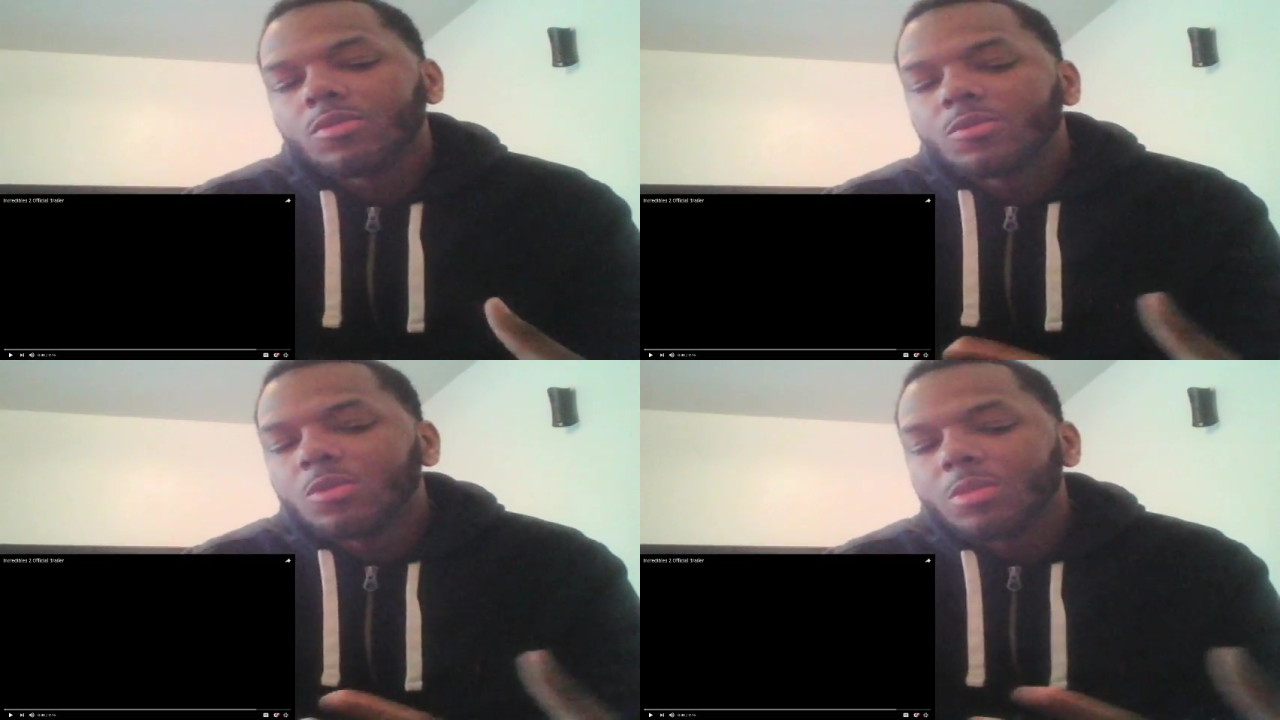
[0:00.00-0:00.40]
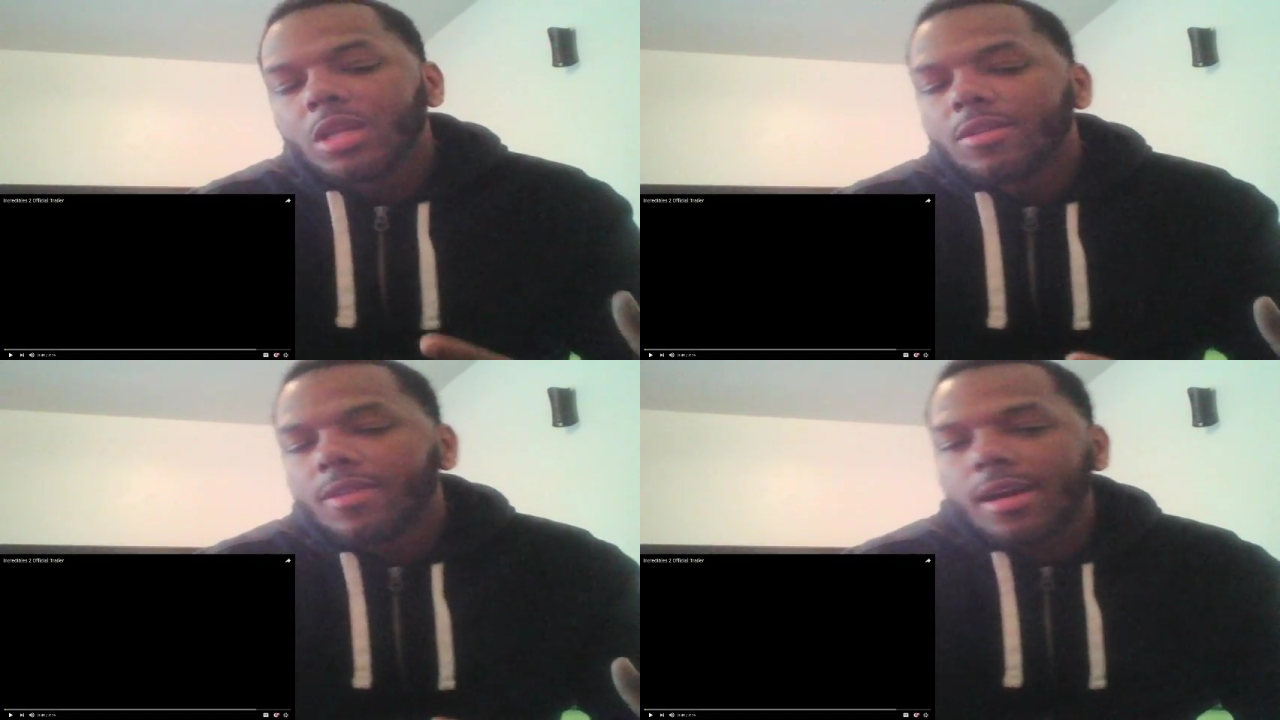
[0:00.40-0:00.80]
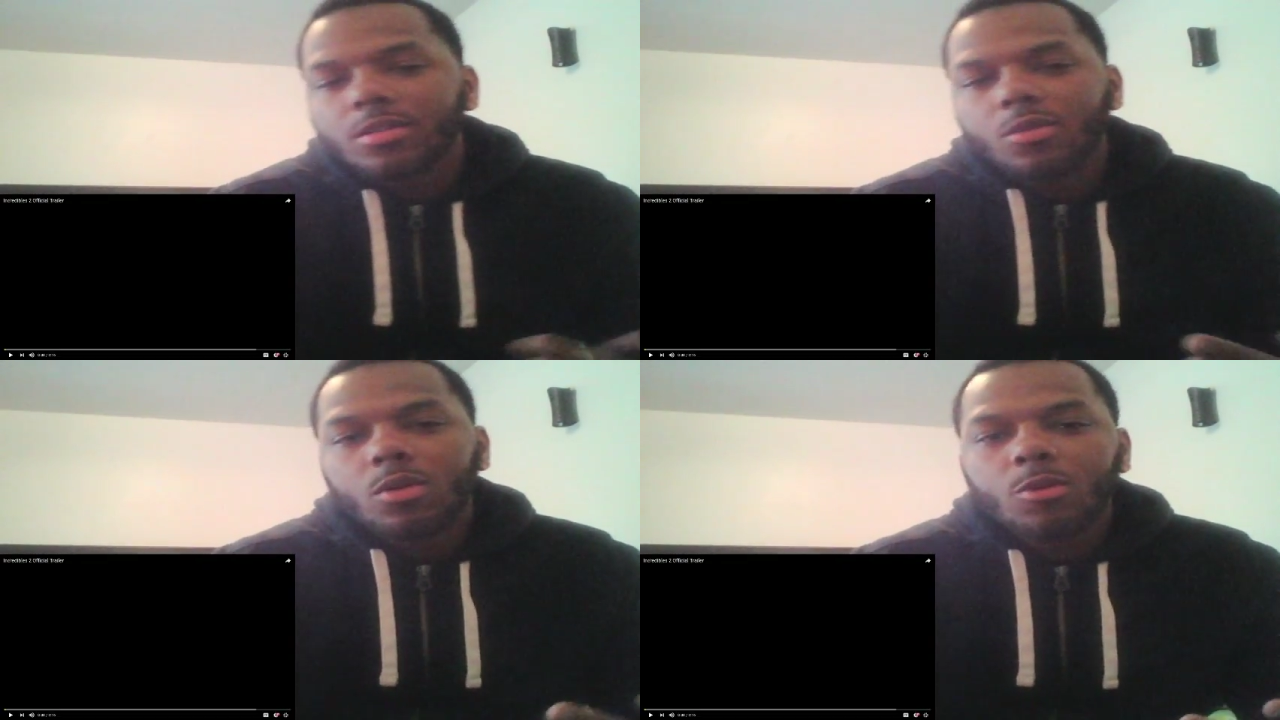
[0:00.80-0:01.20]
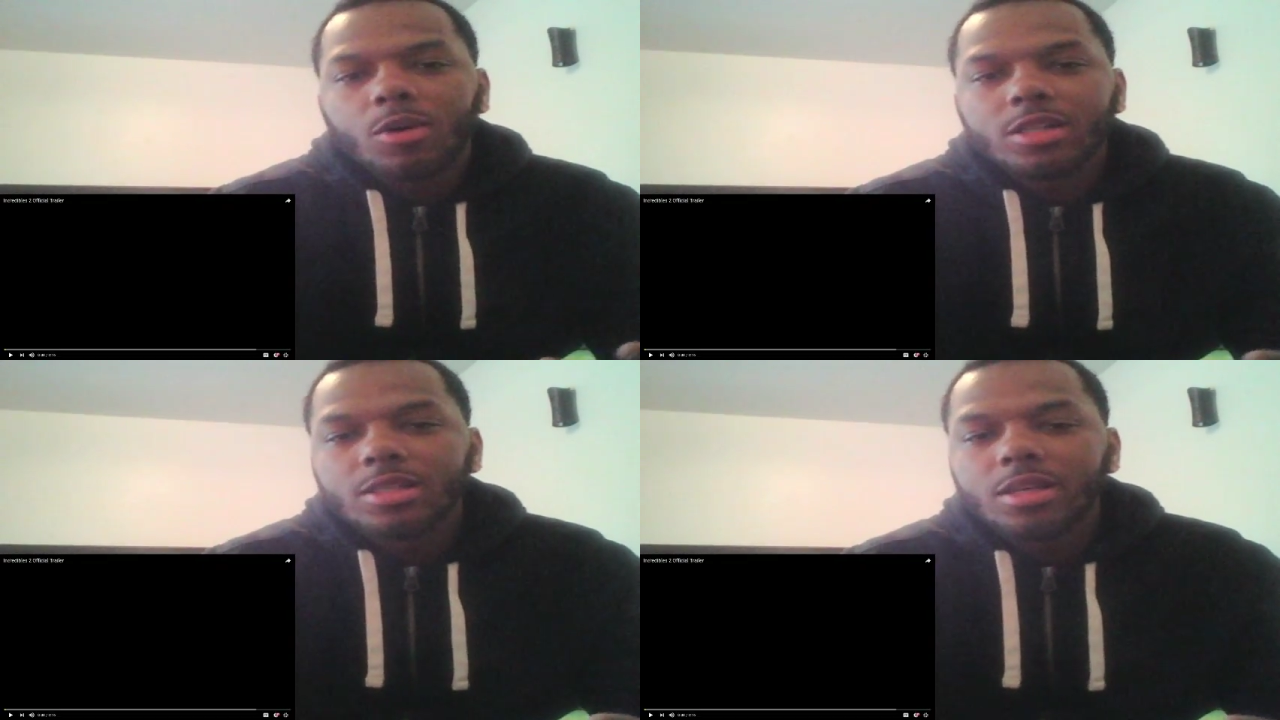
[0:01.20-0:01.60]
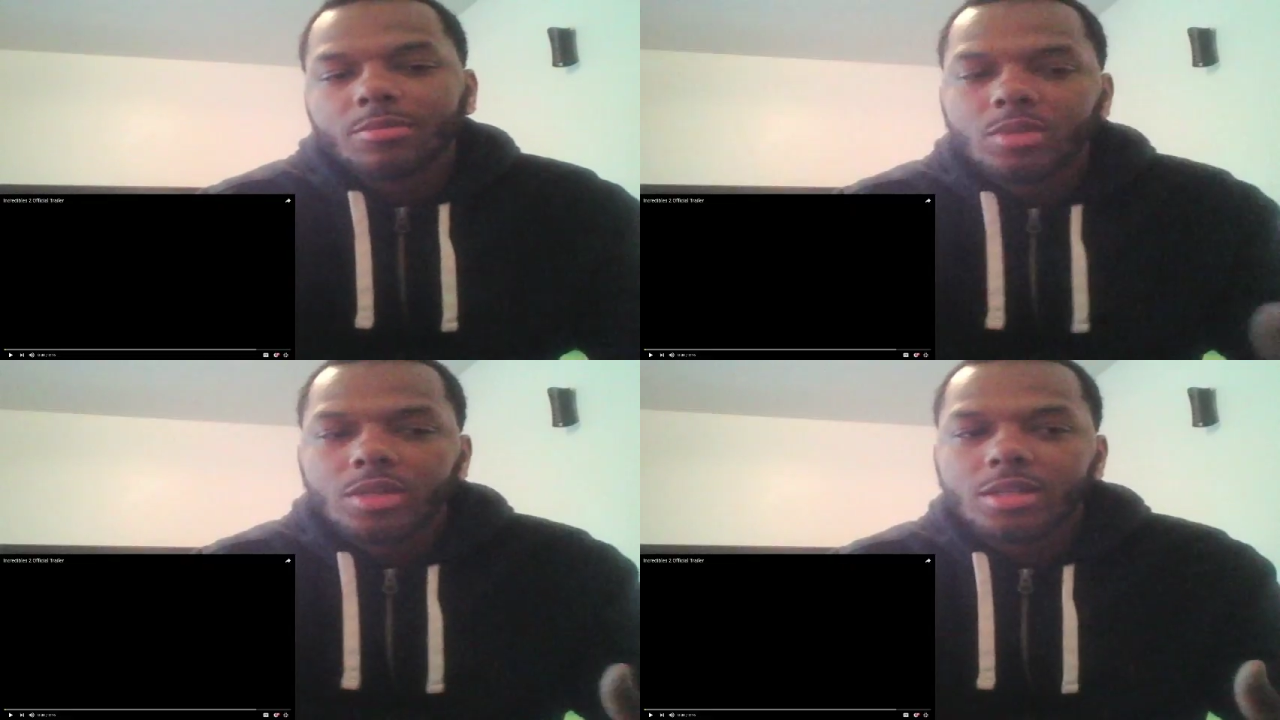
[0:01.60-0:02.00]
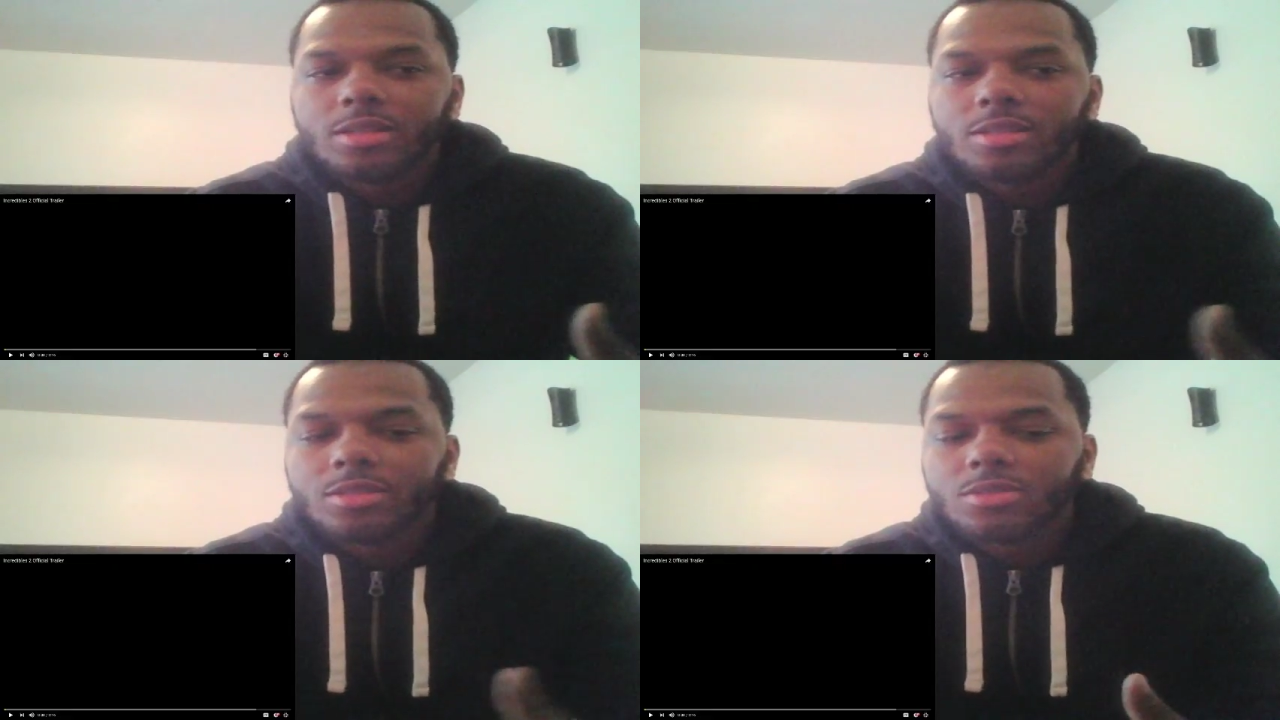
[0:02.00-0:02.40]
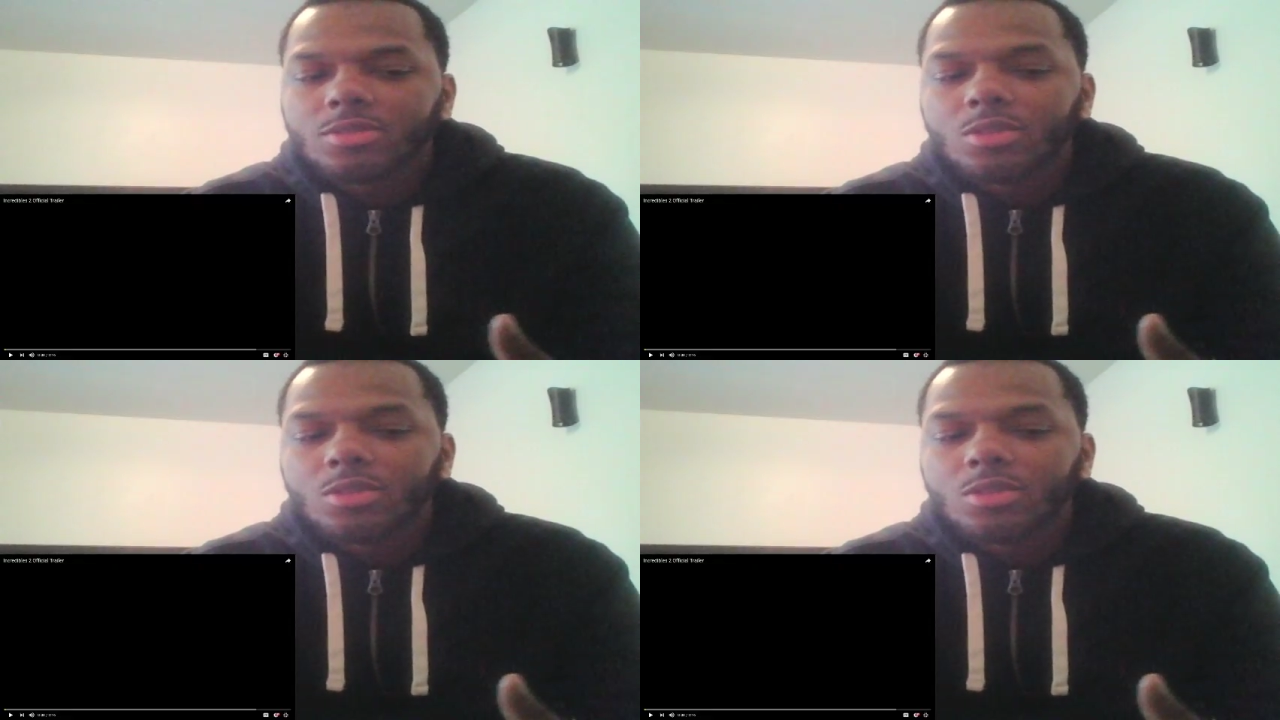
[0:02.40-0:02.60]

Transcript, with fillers: if too many of you guys want to watch that, but just